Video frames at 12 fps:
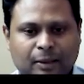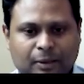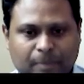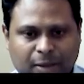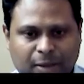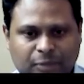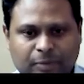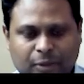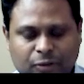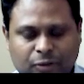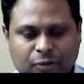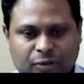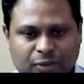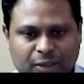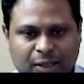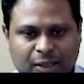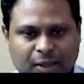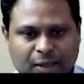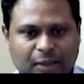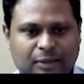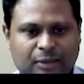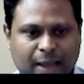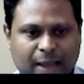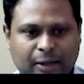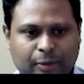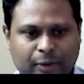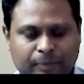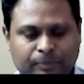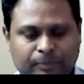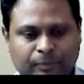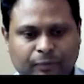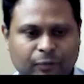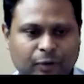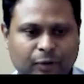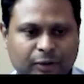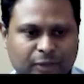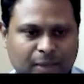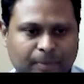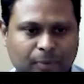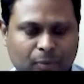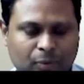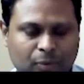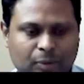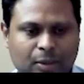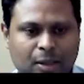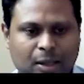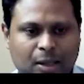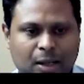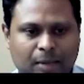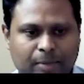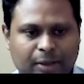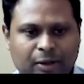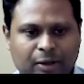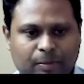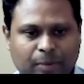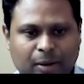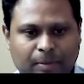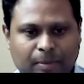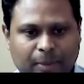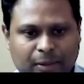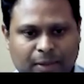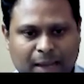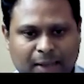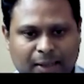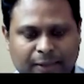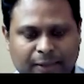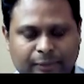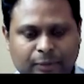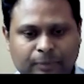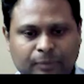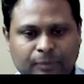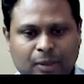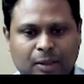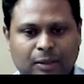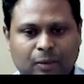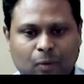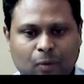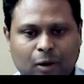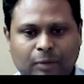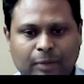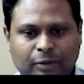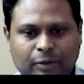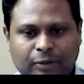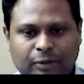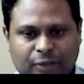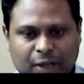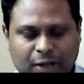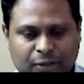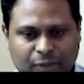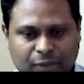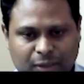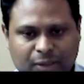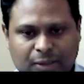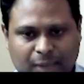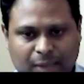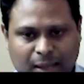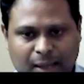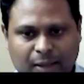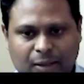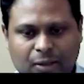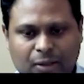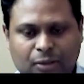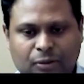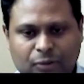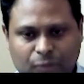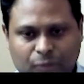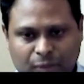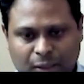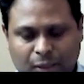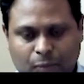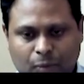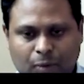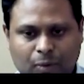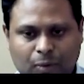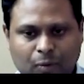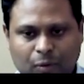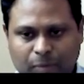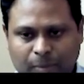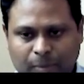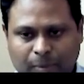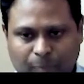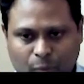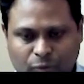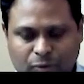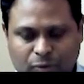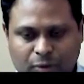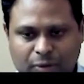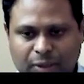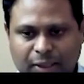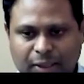the measurement that you're seeing is accurate for example, a meter pump and tank level, the volumetric change in the tank should equal or be proportional to the